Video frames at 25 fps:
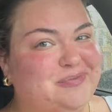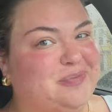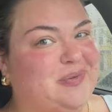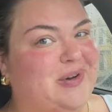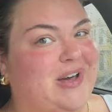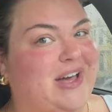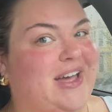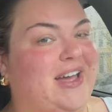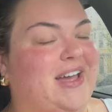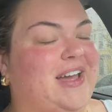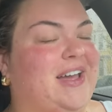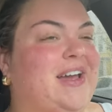
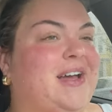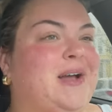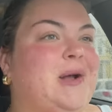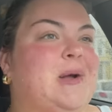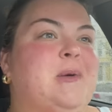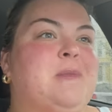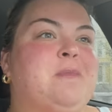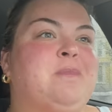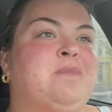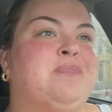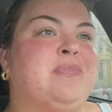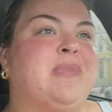but
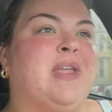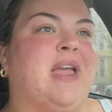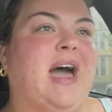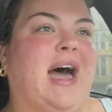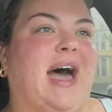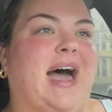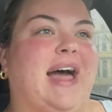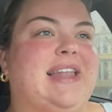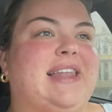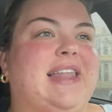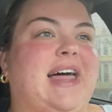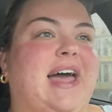
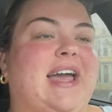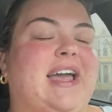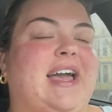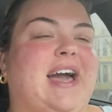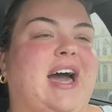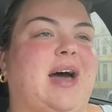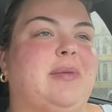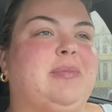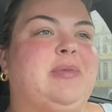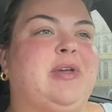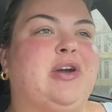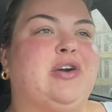I like,
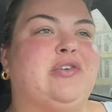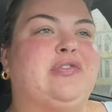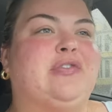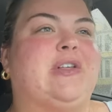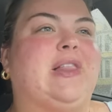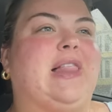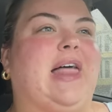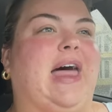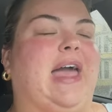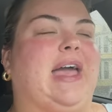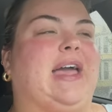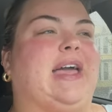I'm here for
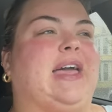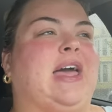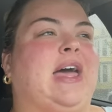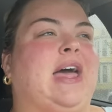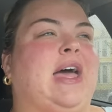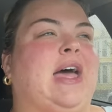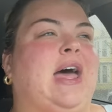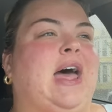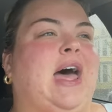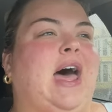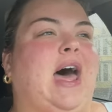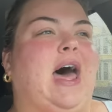like
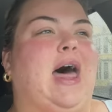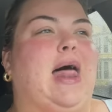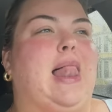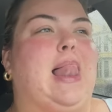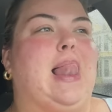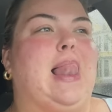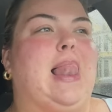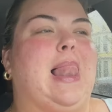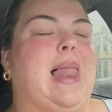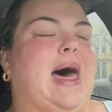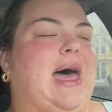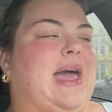a
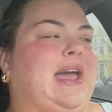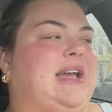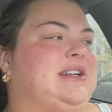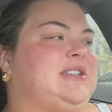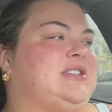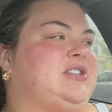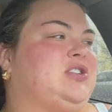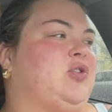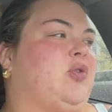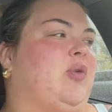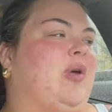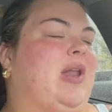
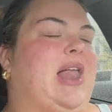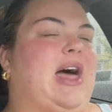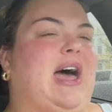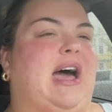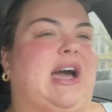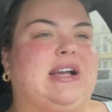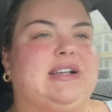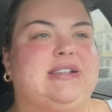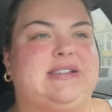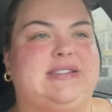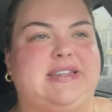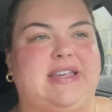light,
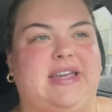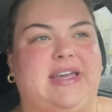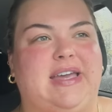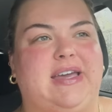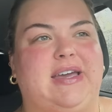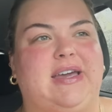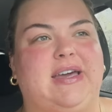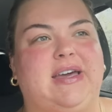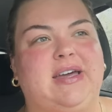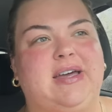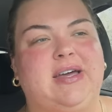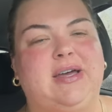
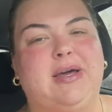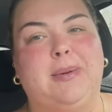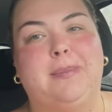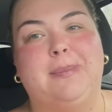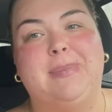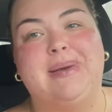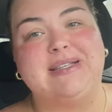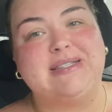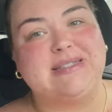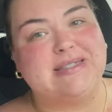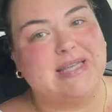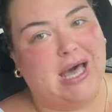relaxing
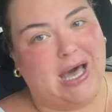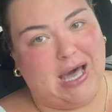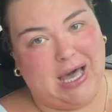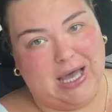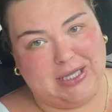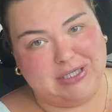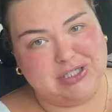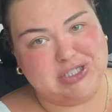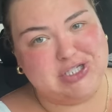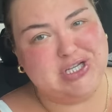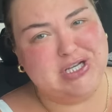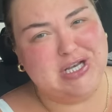
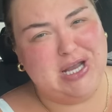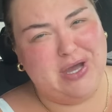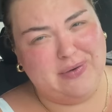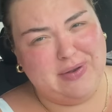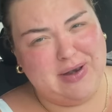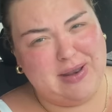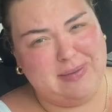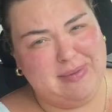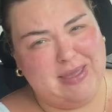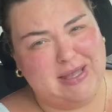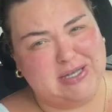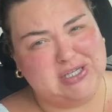massage. You know what
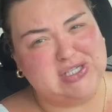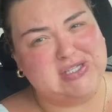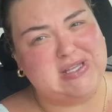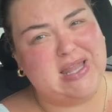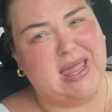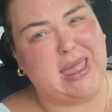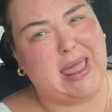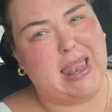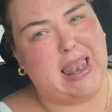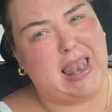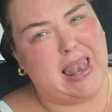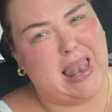I mean? Just like
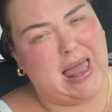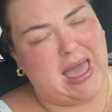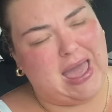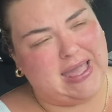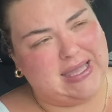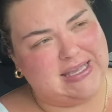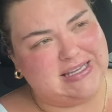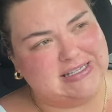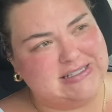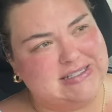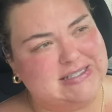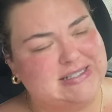a
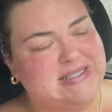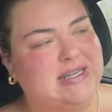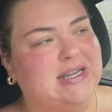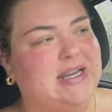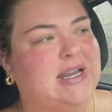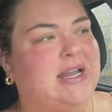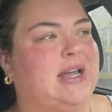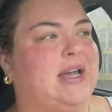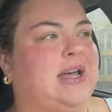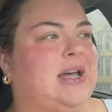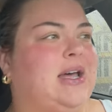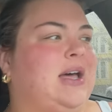light,
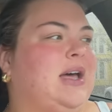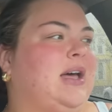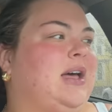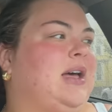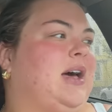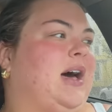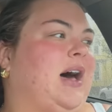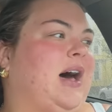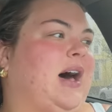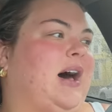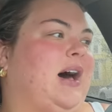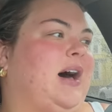
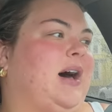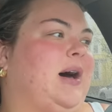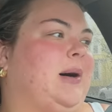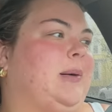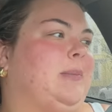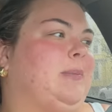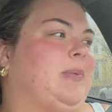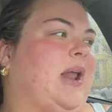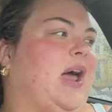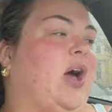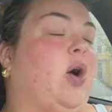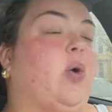um,
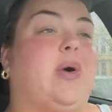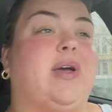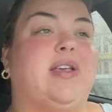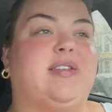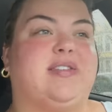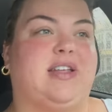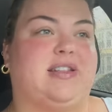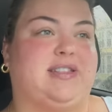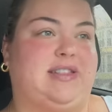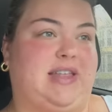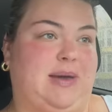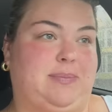but I always
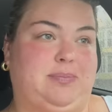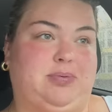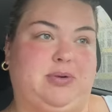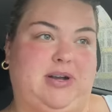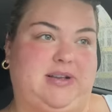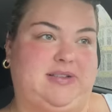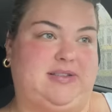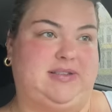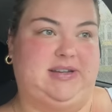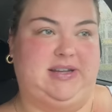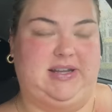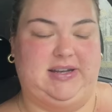set that
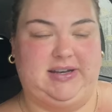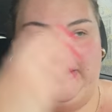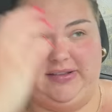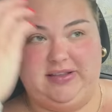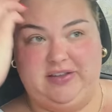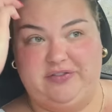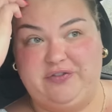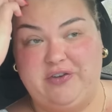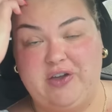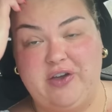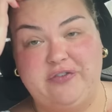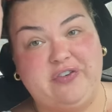precedent because
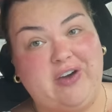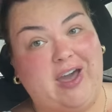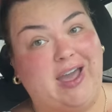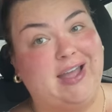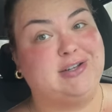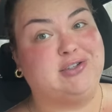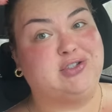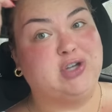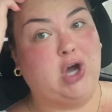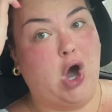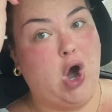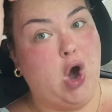if, if I
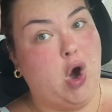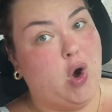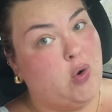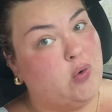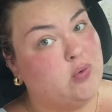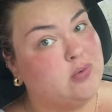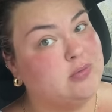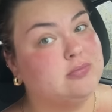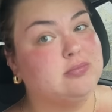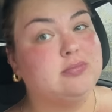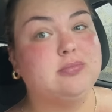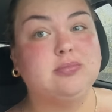don't,
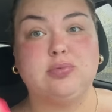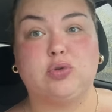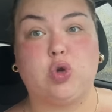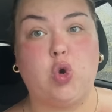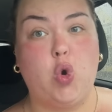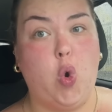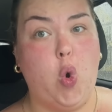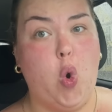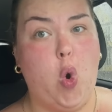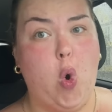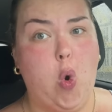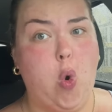
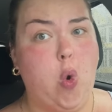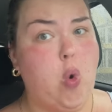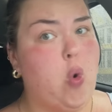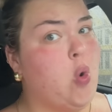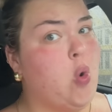whew,